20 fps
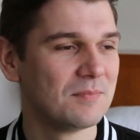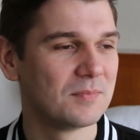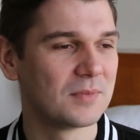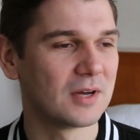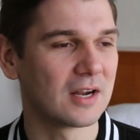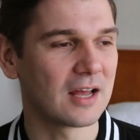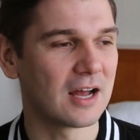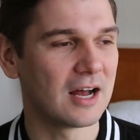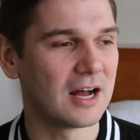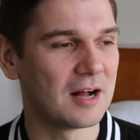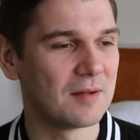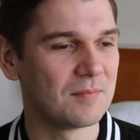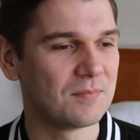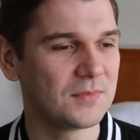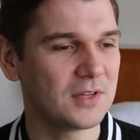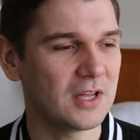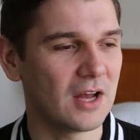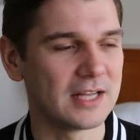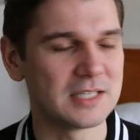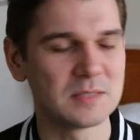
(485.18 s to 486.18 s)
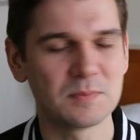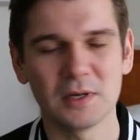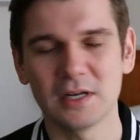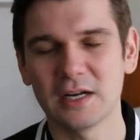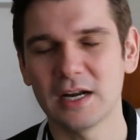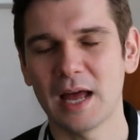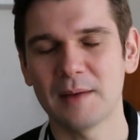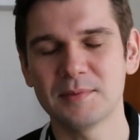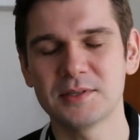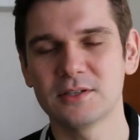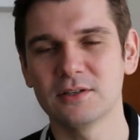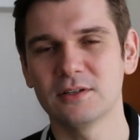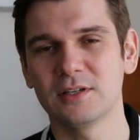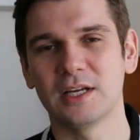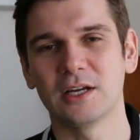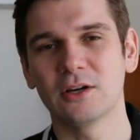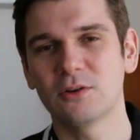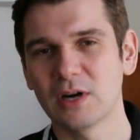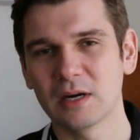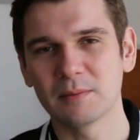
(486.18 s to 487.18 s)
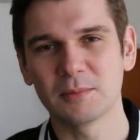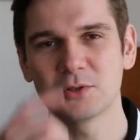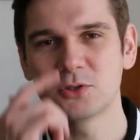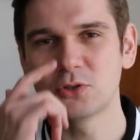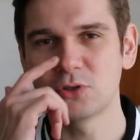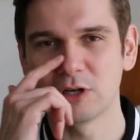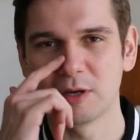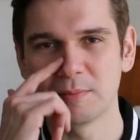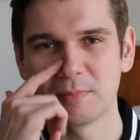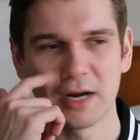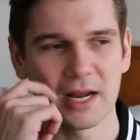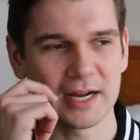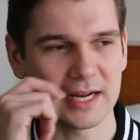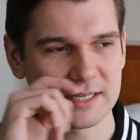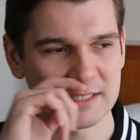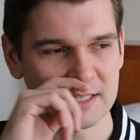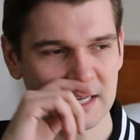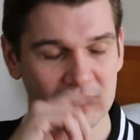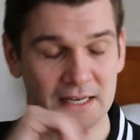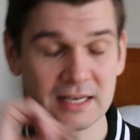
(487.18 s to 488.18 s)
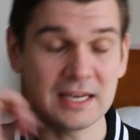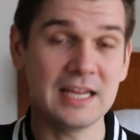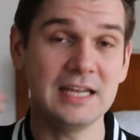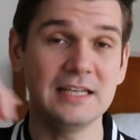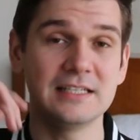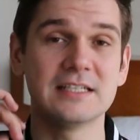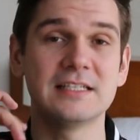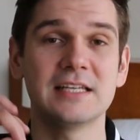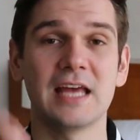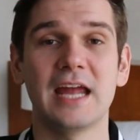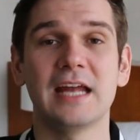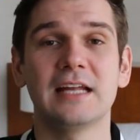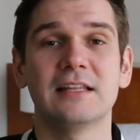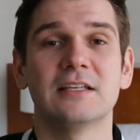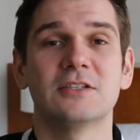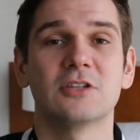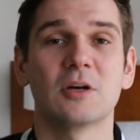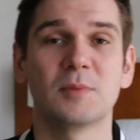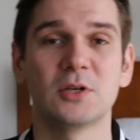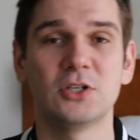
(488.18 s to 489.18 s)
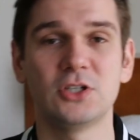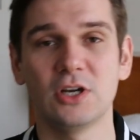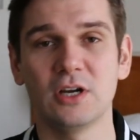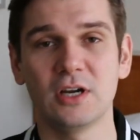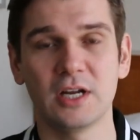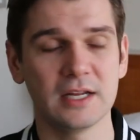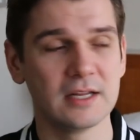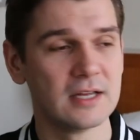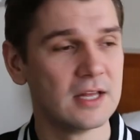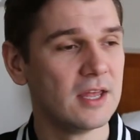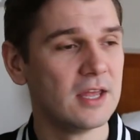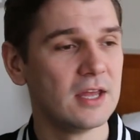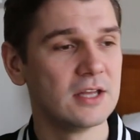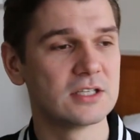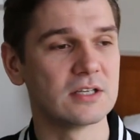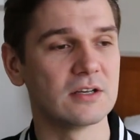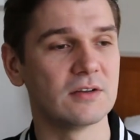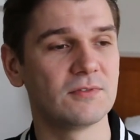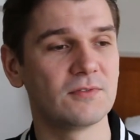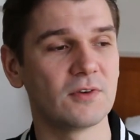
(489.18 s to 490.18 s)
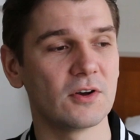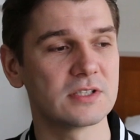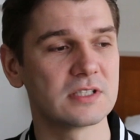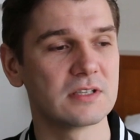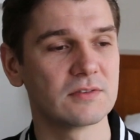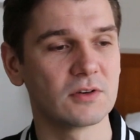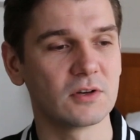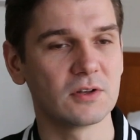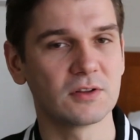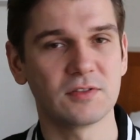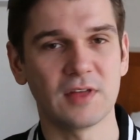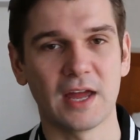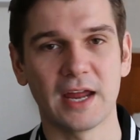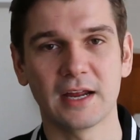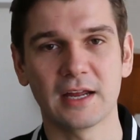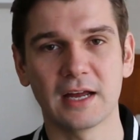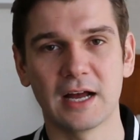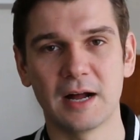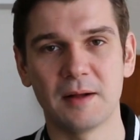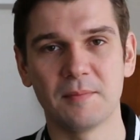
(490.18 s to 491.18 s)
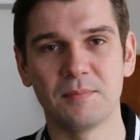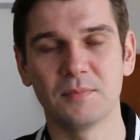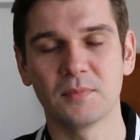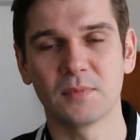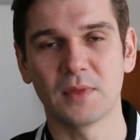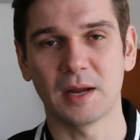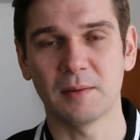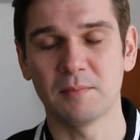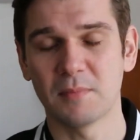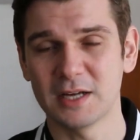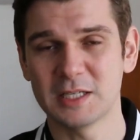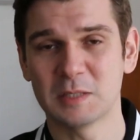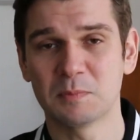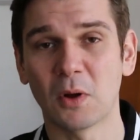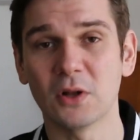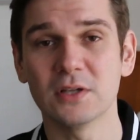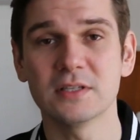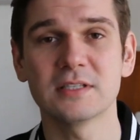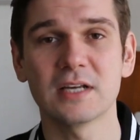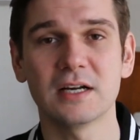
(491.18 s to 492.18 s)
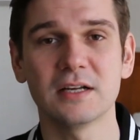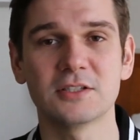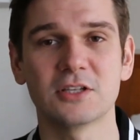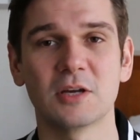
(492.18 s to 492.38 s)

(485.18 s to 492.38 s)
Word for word: But yeah, it's been an absolutely incredible trip, and I guess I need to take this opportunity to first of all thank like my sponsor.